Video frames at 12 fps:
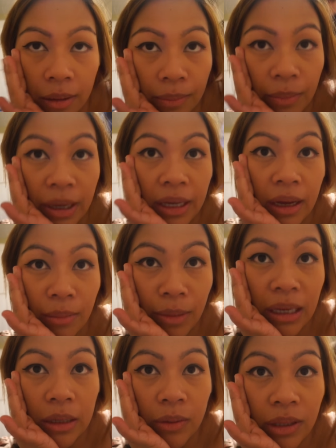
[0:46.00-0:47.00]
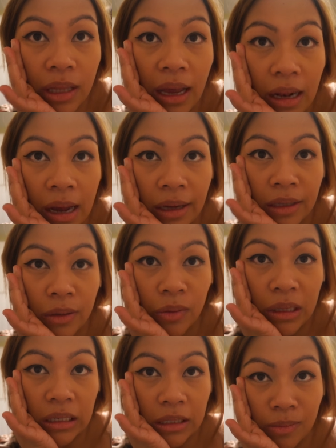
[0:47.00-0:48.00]
my liquid eyeliner
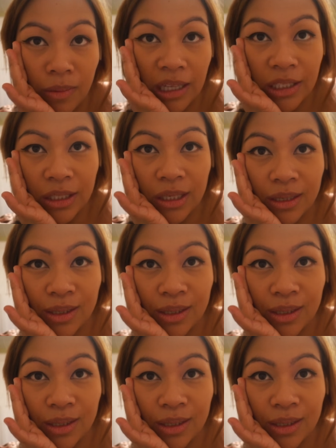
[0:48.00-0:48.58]
will smudge.